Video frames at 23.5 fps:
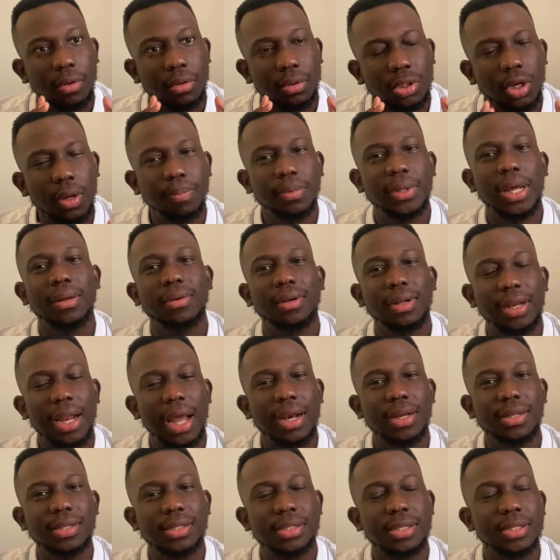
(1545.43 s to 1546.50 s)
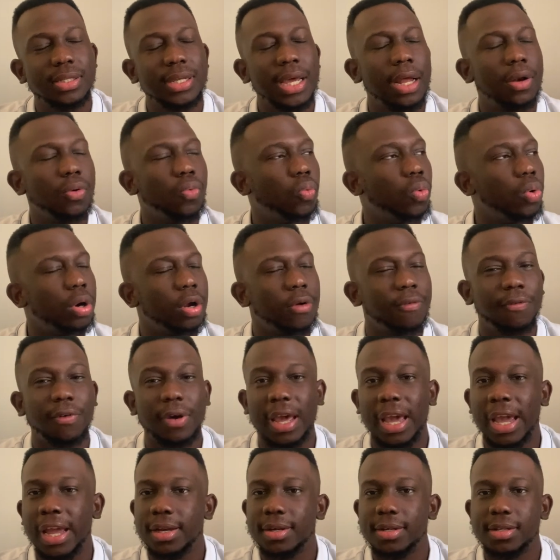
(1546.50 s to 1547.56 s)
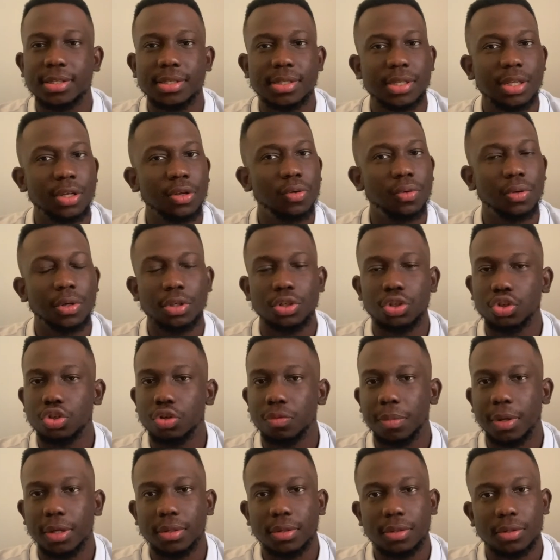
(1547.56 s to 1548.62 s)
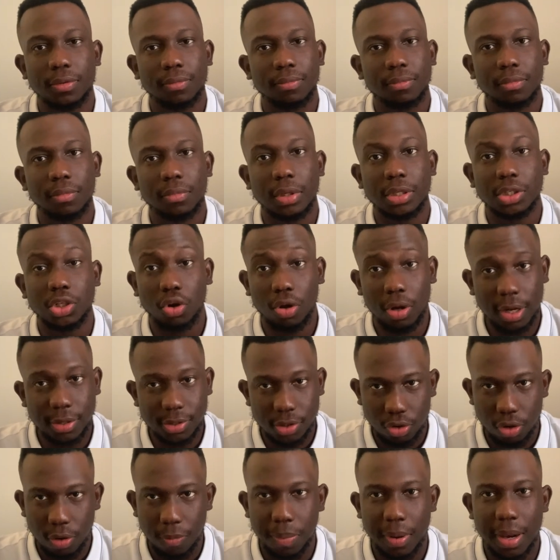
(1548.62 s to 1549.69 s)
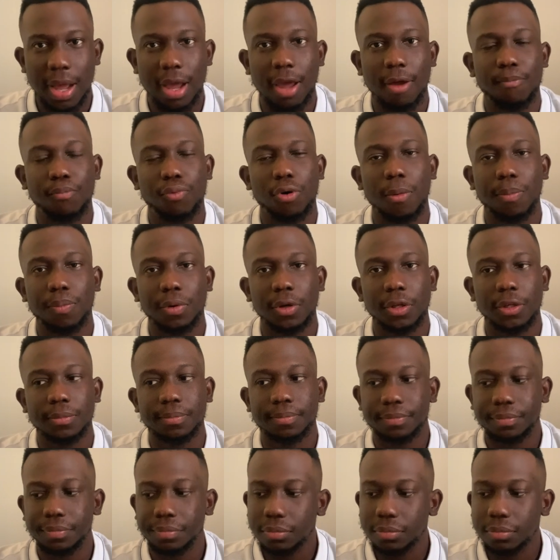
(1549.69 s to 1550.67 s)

top-down analysis can work for any single instrument as long as you apply it properly.